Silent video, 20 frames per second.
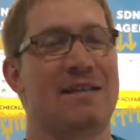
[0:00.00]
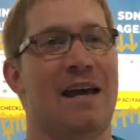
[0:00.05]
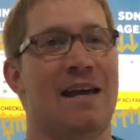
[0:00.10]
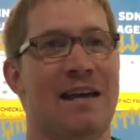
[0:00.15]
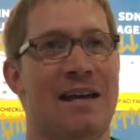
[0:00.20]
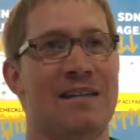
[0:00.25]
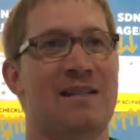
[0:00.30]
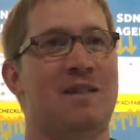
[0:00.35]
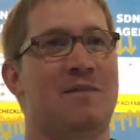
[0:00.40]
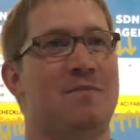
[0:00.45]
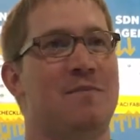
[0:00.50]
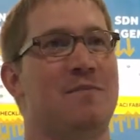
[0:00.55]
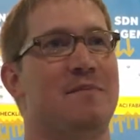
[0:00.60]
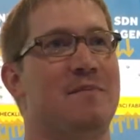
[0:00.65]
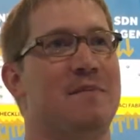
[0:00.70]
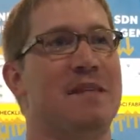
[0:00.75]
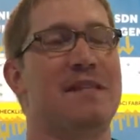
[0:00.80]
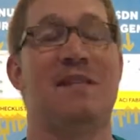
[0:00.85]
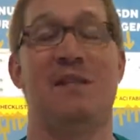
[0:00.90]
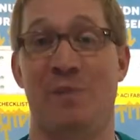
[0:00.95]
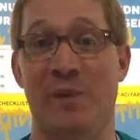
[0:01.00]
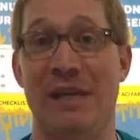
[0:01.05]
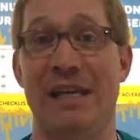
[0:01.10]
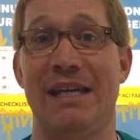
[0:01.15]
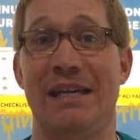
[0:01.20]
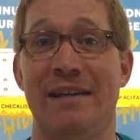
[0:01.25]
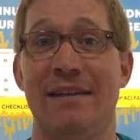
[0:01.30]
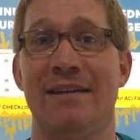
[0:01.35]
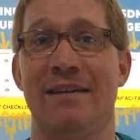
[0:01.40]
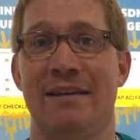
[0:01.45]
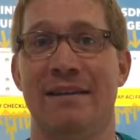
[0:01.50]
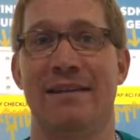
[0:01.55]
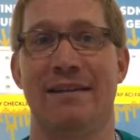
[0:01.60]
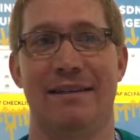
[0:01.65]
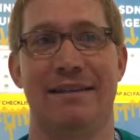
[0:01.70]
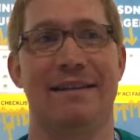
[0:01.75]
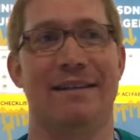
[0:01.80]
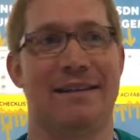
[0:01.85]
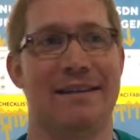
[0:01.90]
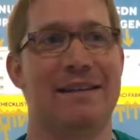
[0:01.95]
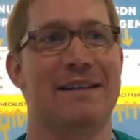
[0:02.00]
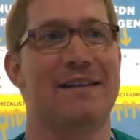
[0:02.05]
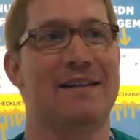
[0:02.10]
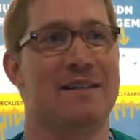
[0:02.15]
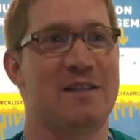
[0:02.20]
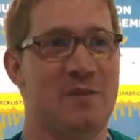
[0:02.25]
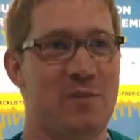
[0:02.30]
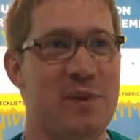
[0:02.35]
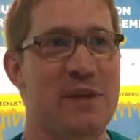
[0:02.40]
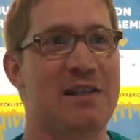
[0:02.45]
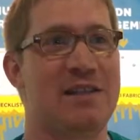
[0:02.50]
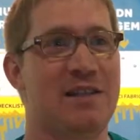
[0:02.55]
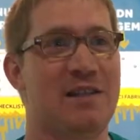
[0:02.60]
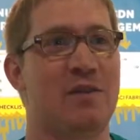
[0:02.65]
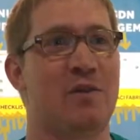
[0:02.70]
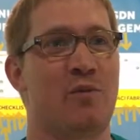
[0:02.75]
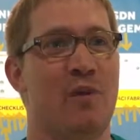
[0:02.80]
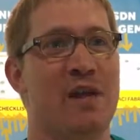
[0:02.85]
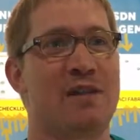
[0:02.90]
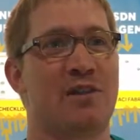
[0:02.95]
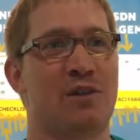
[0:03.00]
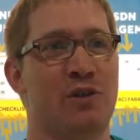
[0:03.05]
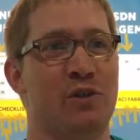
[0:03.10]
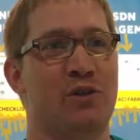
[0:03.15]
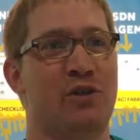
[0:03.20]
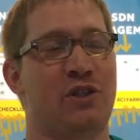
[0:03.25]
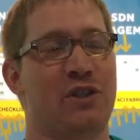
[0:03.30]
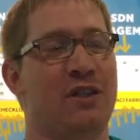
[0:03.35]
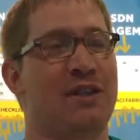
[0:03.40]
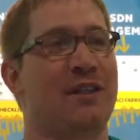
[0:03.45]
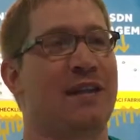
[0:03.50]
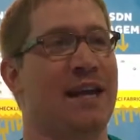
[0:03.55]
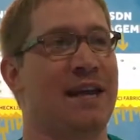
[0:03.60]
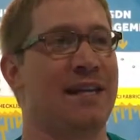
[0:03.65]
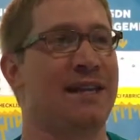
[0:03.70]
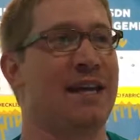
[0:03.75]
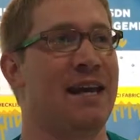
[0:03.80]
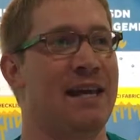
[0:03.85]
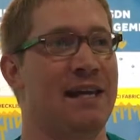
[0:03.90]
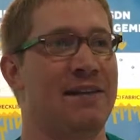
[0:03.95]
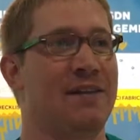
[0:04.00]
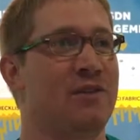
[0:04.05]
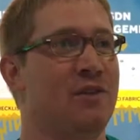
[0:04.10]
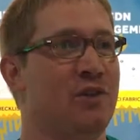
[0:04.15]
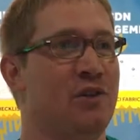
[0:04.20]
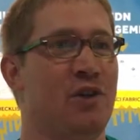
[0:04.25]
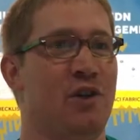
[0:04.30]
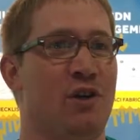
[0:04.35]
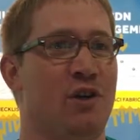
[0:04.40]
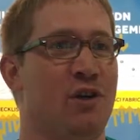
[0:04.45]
I guess speed to resolution, and then